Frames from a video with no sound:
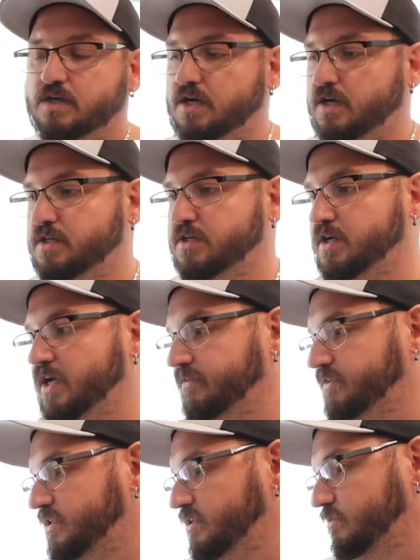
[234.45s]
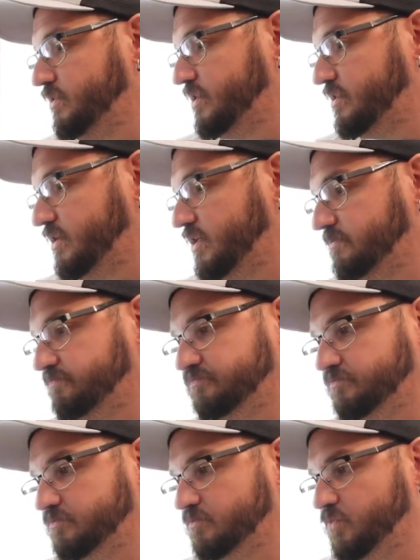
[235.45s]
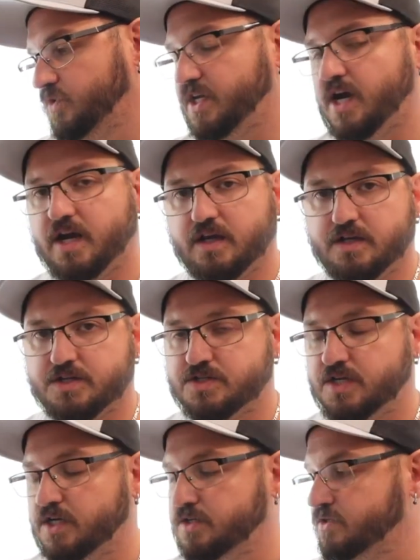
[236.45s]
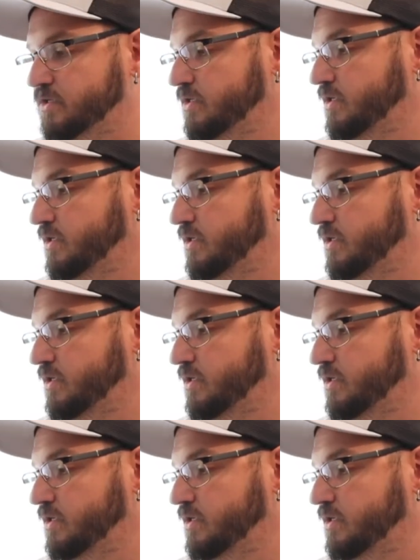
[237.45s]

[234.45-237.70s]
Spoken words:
You're not having to deal with the ion exchange.